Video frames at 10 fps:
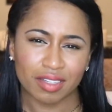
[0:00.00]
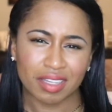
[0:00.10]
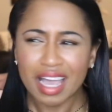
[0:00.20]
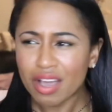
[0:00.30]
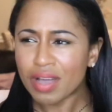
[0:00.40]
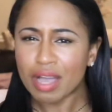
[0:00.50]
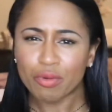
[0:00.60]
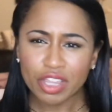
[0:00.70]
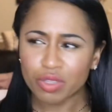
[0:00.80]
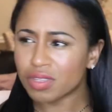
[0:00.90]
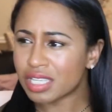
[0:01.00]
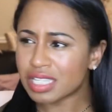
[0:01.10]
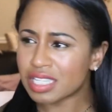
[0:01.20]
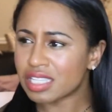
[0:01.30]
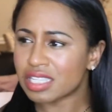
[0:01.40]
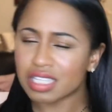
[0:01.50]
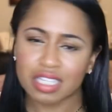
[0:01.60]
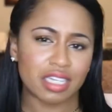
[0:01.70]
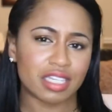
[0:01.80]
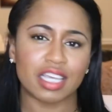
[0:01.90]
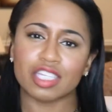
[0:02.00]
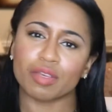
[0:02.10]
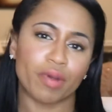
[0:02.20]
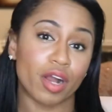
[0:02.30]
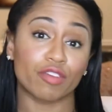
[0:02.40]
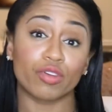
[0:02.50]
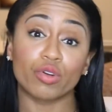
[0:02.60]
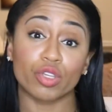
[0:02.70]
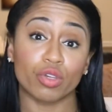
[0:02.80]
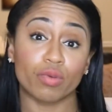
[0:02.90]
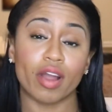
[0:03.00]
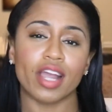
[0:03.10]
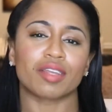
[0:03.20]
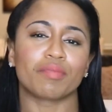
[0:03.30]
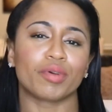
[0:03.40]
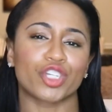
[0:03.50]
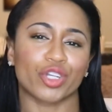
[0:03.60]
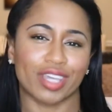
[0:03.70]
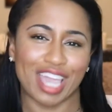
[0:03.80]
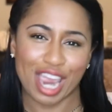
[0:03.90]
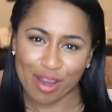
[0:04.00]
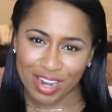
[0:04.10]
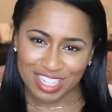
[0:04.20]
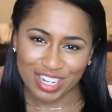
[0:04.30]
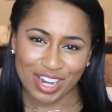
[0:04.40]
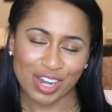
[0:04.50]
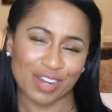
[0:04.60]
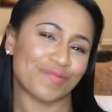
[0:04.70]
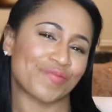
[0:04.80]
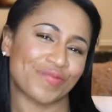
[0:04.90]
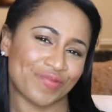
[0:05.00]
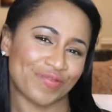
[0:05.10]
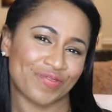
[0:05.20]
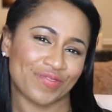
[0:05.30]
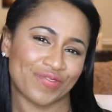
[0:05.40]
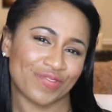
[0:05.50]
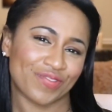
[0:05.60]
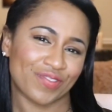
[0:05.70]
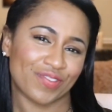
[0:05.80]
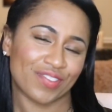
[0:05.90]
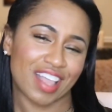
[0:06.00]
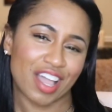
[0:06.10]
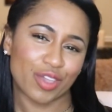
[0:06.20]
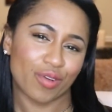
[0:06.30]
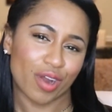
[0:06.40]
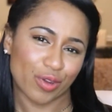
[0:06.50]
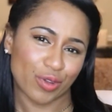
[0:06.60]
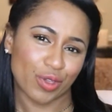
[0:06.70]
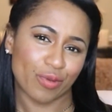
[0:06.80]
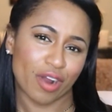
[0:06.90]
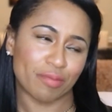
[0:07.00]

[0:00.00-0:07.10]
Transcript: Oh, I went through this, and this. It's a part of who you are, and it built your character. Now you are who you are